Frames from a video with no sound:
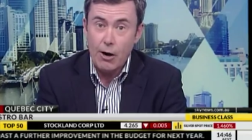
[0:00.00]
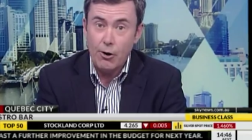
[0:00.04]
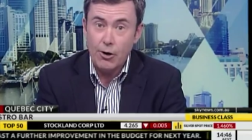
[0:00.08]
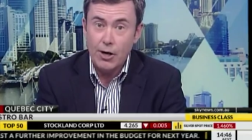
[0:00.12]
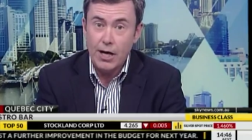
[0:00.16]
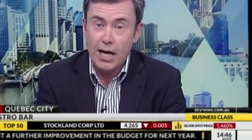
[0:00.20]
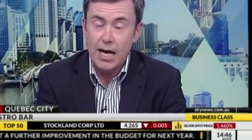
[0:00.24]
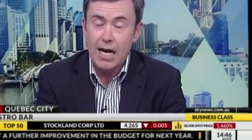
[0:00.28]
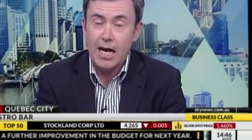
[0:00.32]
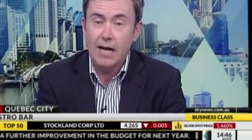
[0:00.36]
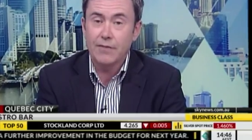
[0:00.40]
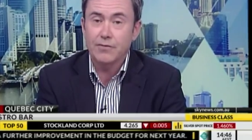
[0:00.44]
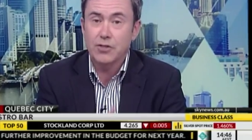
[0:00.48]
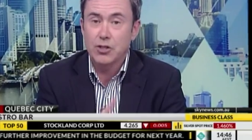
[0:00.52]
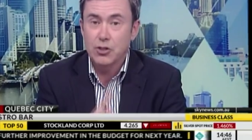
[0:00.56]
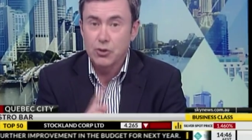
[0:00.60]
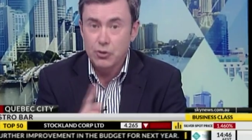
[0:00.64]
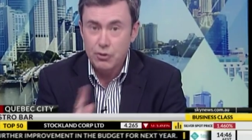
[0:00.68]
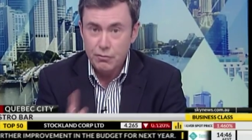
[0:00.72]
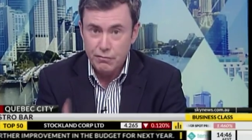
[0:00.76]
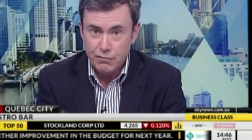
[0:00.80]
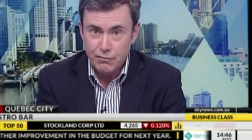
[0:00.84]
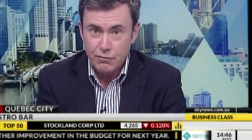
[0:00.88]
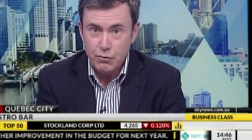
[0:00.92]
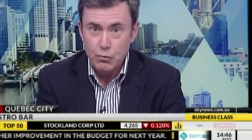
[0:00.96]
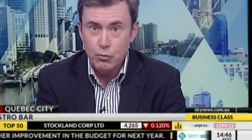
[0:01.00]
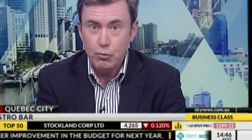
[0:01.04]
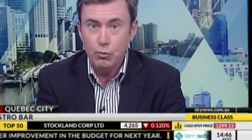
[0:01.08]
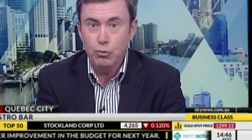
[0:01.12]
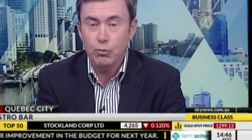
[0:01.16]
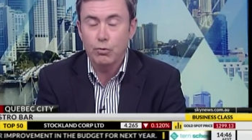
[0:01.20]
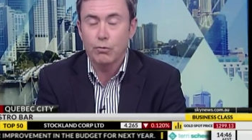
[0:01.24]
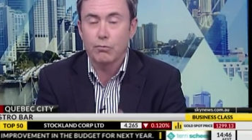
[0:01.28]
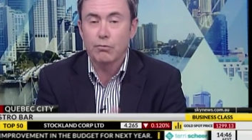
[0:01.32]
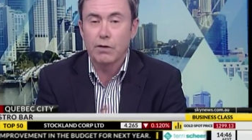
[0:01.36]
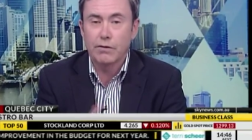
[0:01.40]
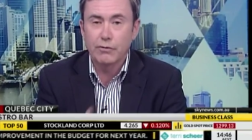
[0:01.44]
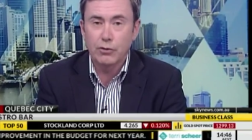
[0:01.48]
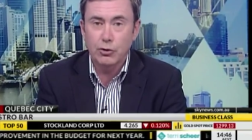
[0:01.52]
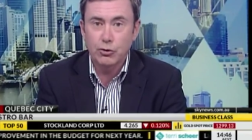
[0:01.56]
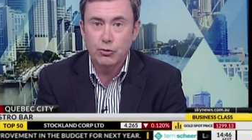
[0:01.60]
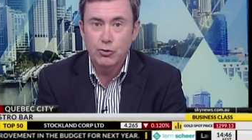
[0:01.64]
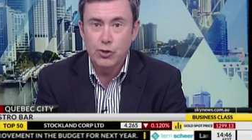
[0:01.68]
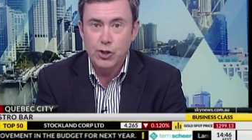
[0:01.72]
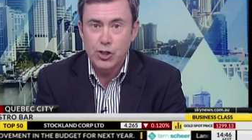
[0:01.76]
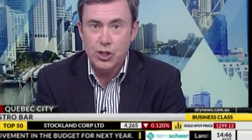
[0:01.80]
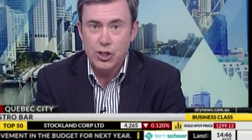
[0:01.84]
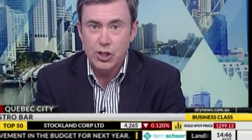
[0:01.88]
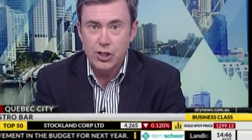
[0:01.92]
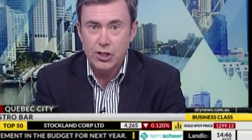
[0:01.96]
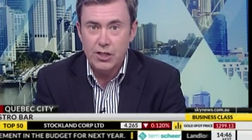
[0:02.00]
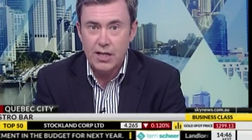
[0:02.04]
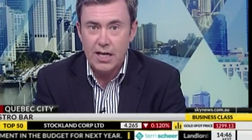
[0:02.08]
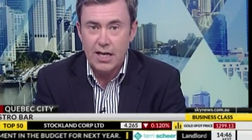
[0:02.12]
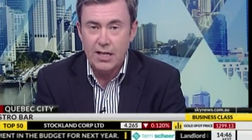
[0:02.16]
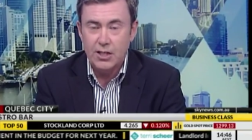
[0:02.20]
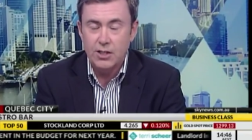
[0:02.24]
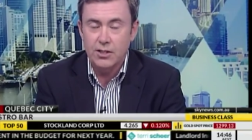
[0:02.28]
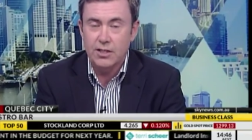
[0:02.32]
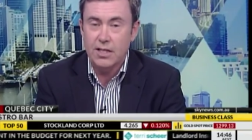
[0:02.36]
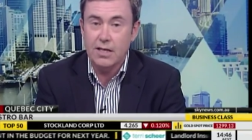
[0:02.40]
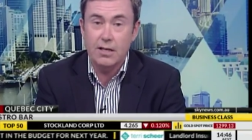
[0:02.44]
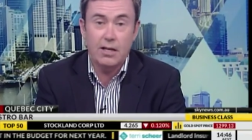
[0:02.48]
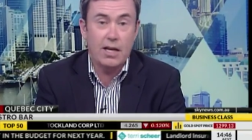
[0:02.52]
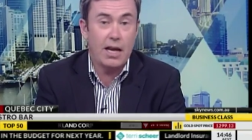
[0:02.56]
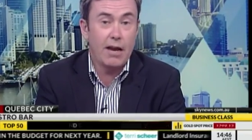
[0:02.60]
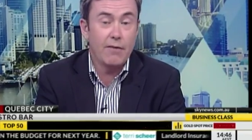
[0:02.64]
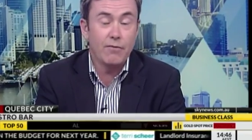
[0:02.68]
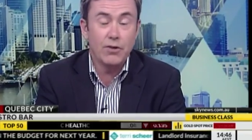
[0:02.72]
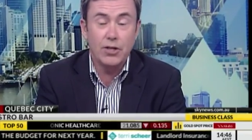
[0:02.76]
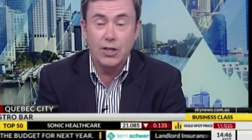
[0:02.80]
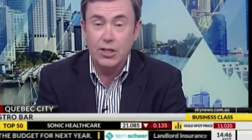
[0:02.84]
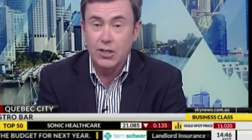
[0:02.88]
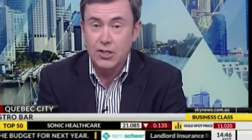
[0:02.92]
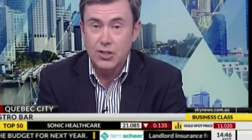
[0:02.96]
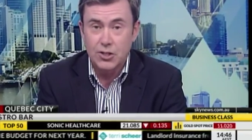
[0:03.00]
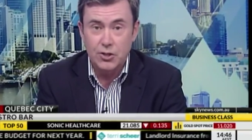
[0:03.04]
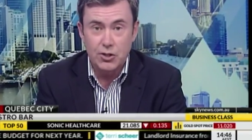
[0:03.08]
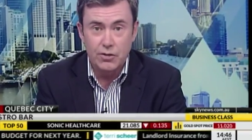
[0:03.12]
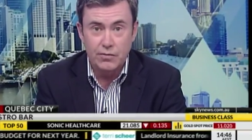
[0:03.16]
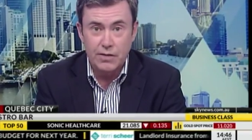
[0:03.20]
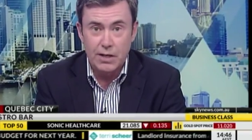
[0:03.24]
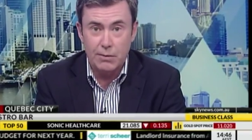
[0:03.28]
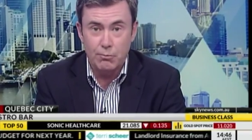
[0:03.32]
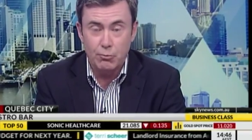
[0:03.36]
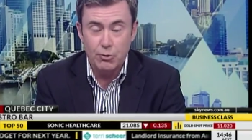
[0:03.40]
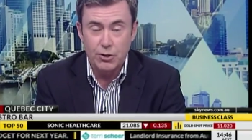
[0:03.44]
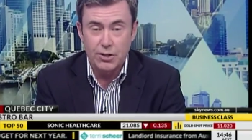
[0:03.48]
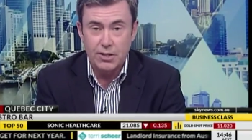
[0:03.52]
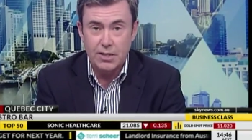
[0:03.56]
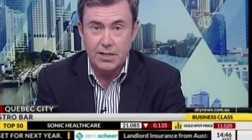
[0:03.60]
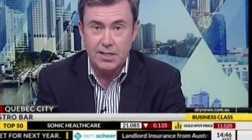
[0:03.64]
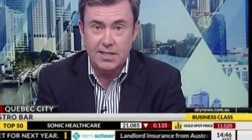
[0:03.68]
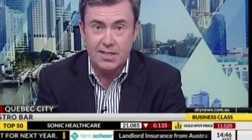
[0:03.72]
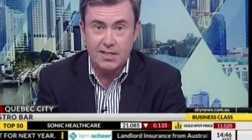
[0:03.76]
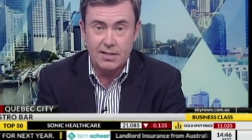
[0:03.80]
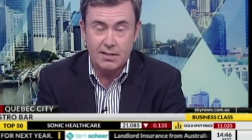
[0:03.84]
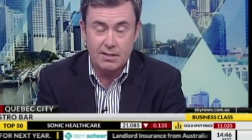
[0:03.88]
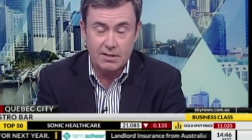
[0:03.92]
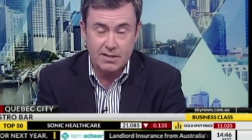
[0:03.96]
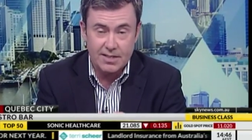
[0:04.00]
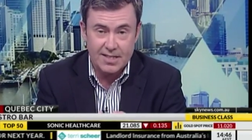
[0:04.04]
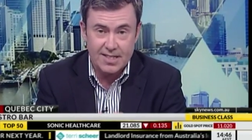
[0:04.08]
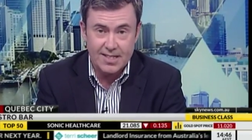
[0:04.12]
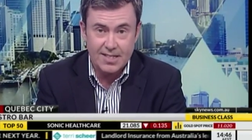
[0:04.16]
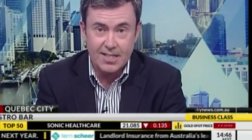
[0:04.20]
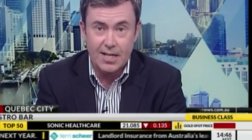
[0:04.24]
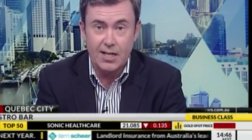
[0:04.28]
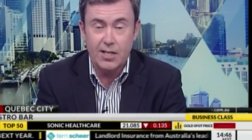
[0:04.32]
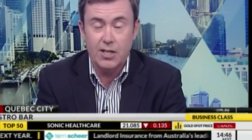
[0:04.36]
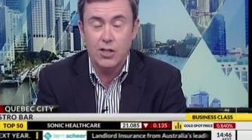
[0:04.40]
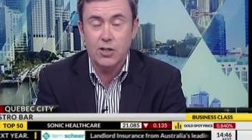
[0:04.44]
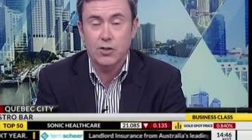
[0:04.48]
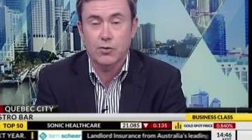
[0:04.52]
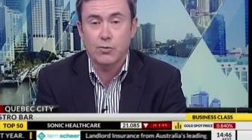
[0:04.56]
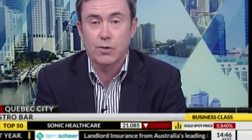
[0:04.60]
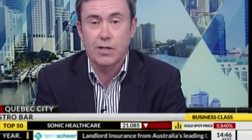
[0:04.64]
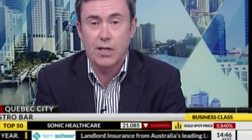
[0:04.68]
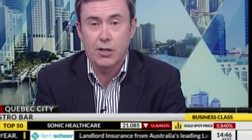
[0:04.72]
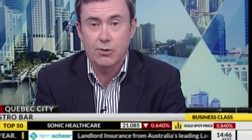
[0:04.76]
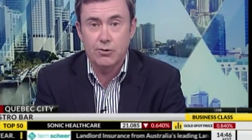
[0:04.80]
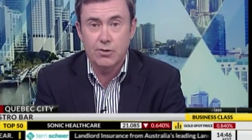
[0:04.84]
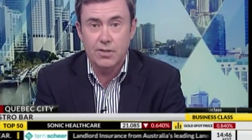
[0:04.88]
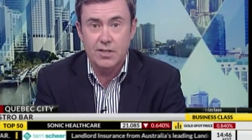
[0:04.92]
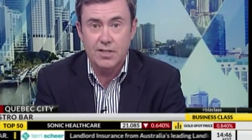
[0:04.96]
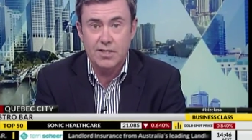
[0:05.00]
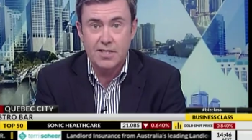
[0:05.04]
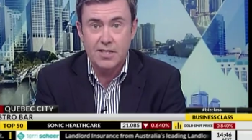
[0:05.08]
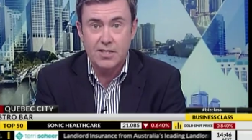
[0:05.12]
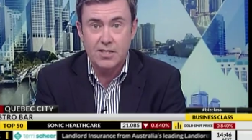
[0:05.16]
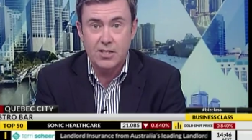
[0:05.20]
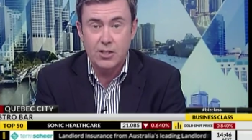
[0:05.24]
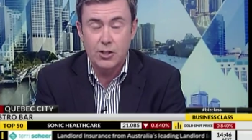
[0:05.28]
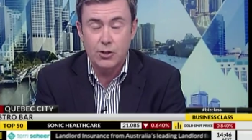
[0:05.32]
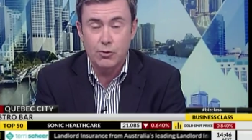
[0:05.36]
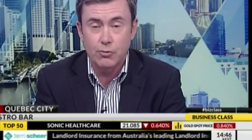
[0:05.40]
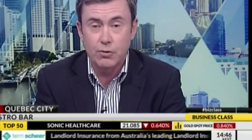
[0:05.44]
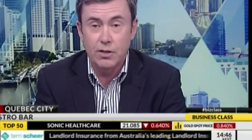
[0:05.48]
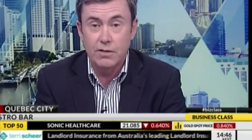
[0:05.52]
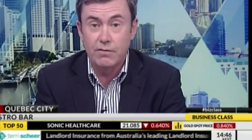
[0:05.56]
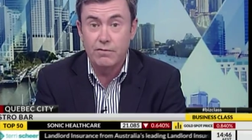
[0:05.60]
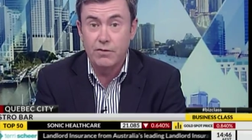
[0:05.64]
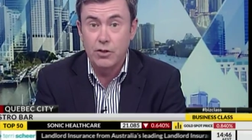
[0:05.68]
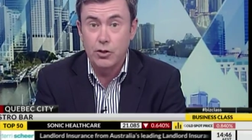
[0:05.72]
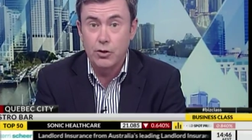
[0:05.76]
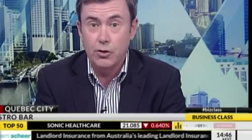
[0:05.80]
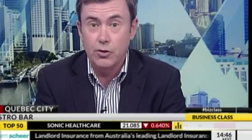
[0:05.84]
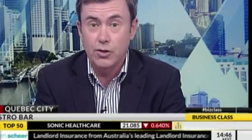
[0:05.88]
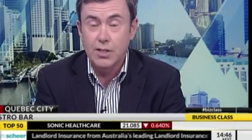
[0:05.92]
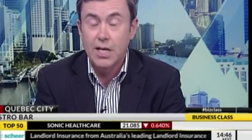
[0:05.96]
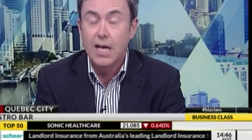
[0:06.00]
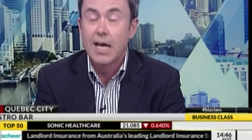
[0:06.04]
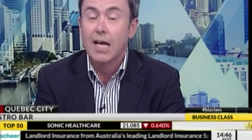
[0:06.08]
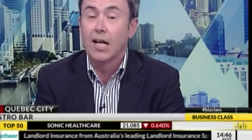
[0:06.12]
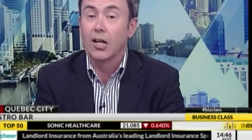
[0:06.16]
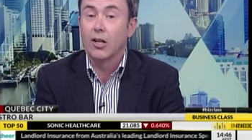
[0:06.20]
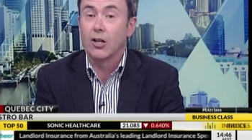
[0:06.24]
and a half to do the full revolution, and everything is served up with these stunning 360-degree views.